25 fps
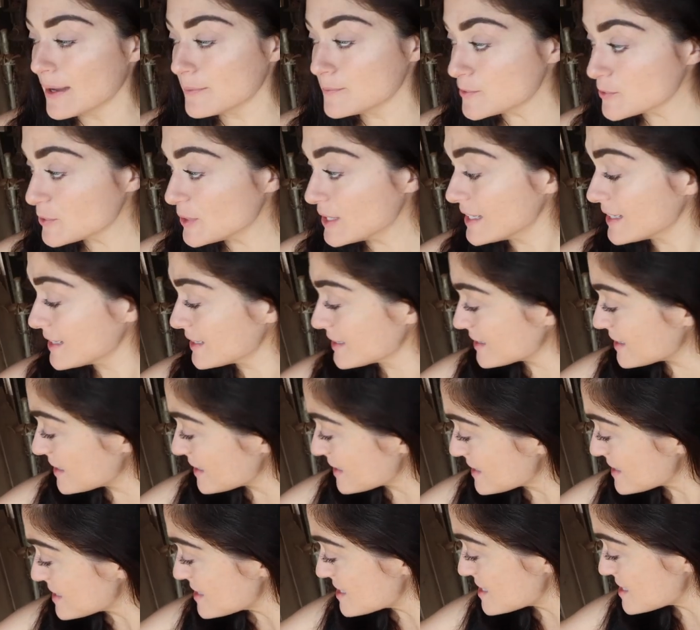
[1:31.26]
I'm doing
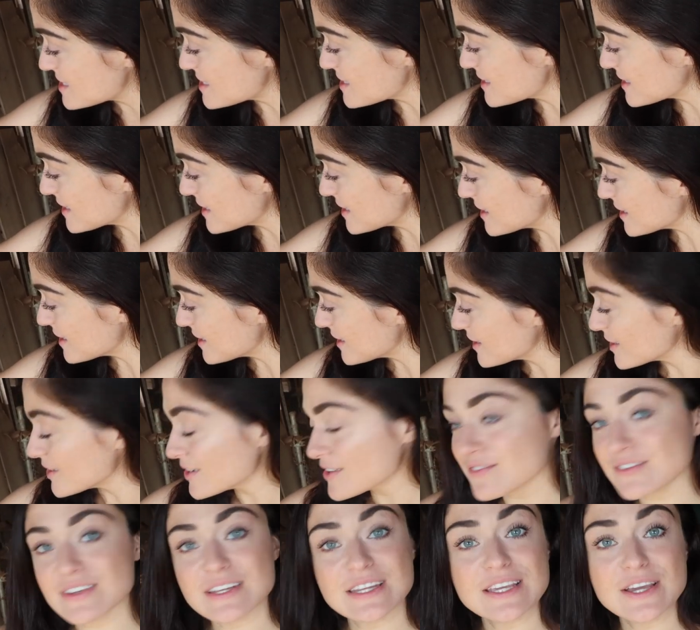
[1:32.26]
this
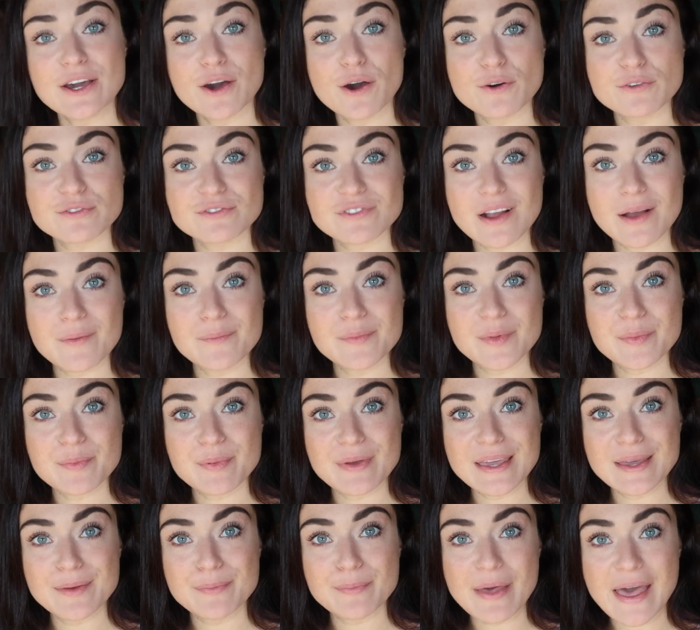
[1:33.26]
video from the
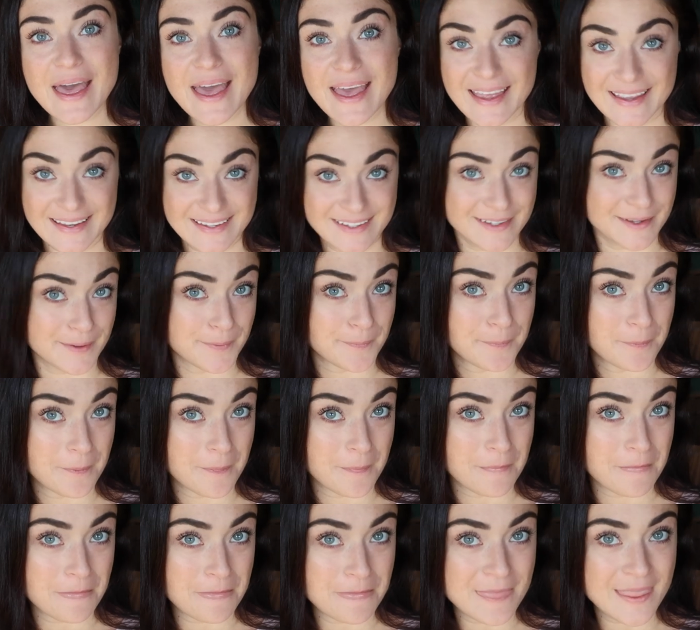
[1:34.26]
pig pen.
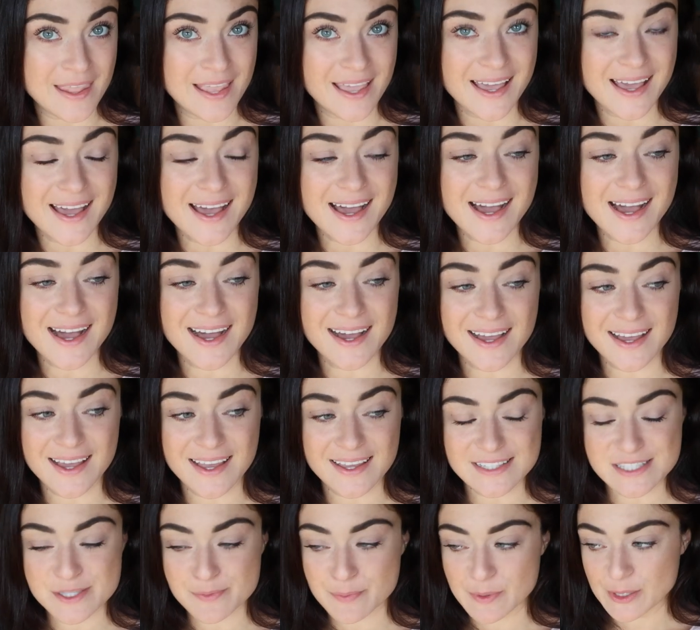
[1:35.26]

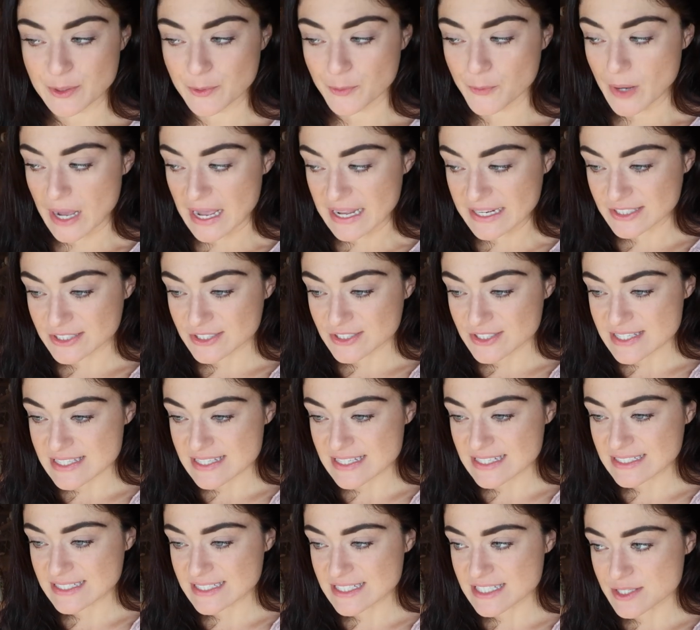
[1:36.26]
It's been a while
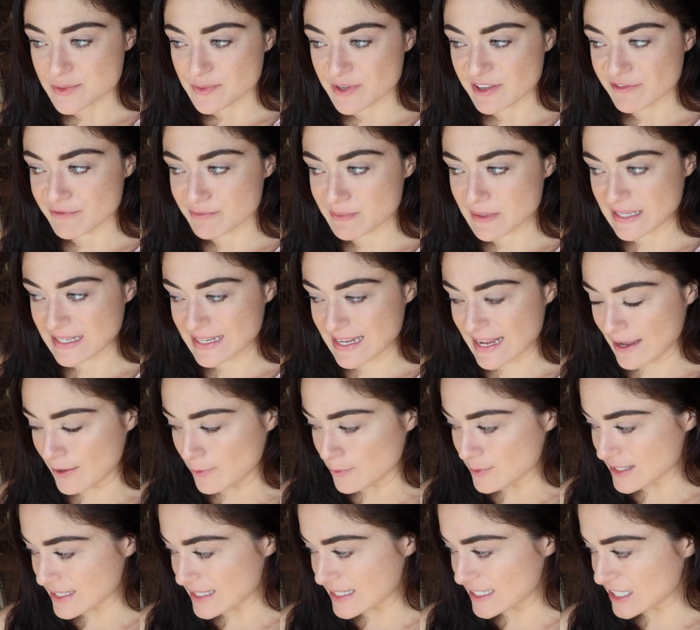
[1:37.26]
since we've been
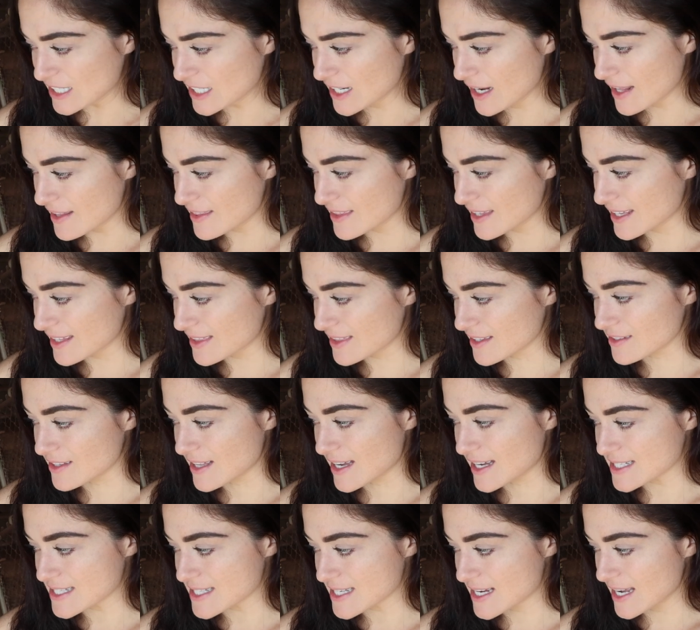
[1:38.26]
out here. I think the
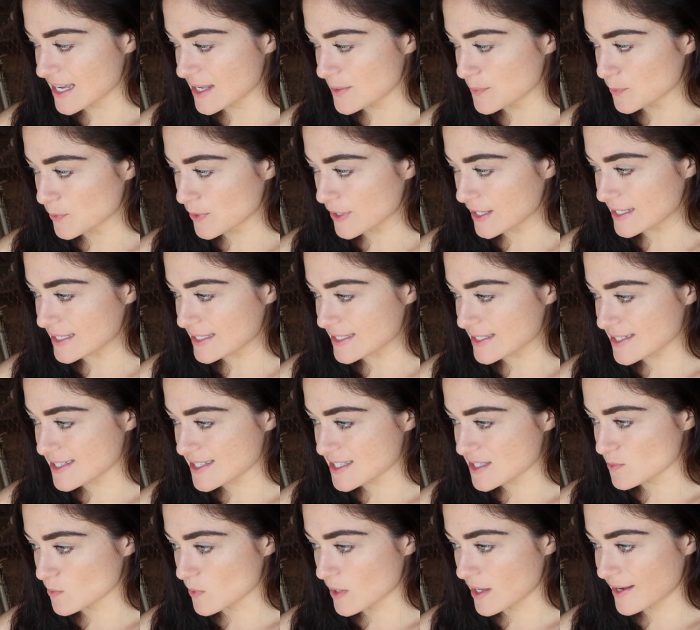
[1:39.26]
last time
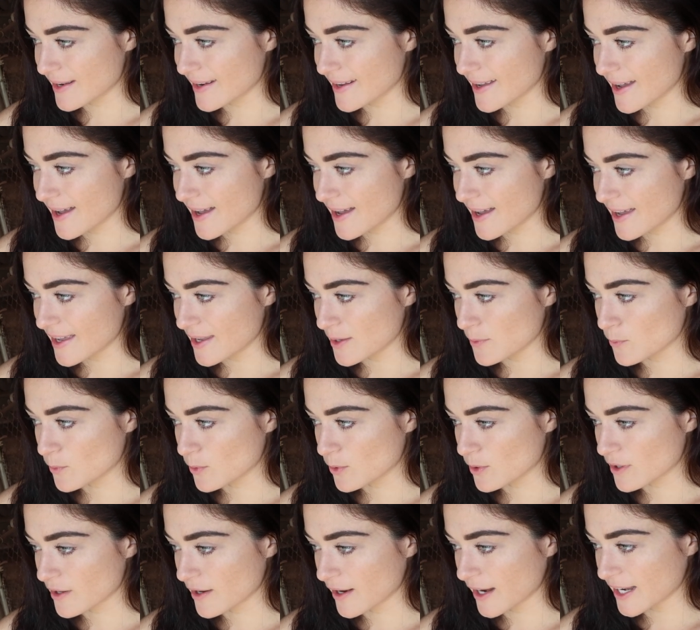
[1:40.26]
was when I
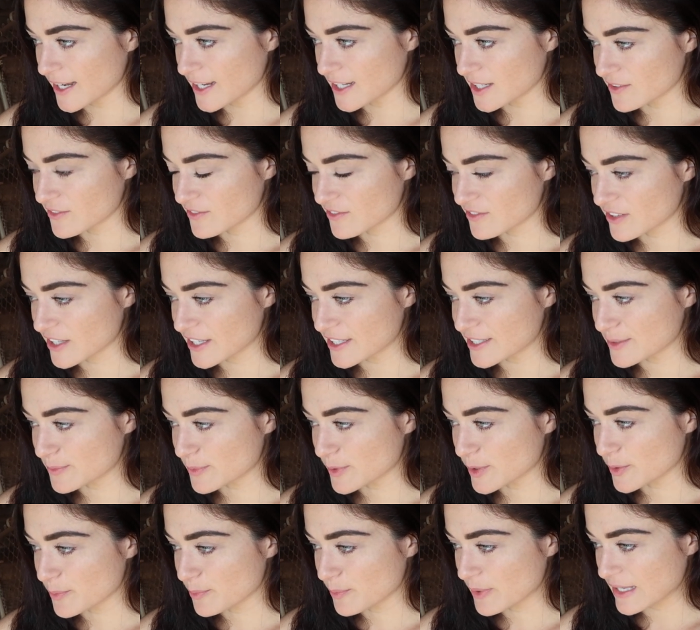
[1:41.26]
wore an
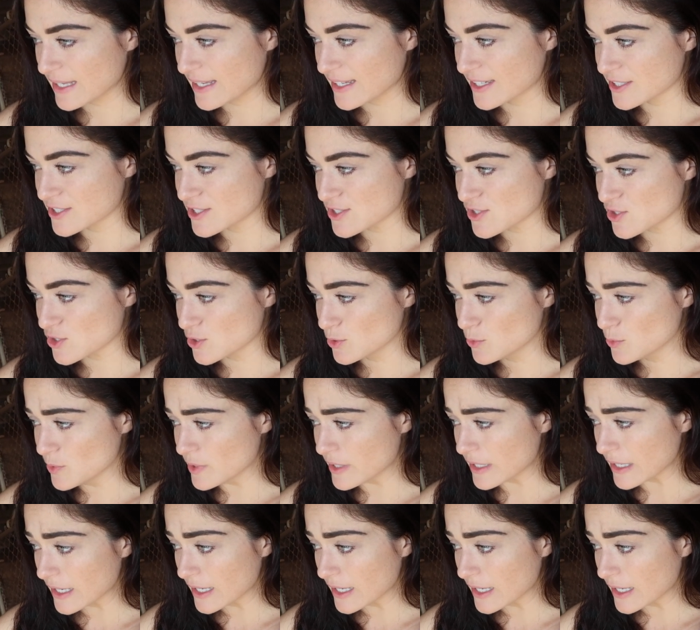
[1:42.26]
inflatable pig suit.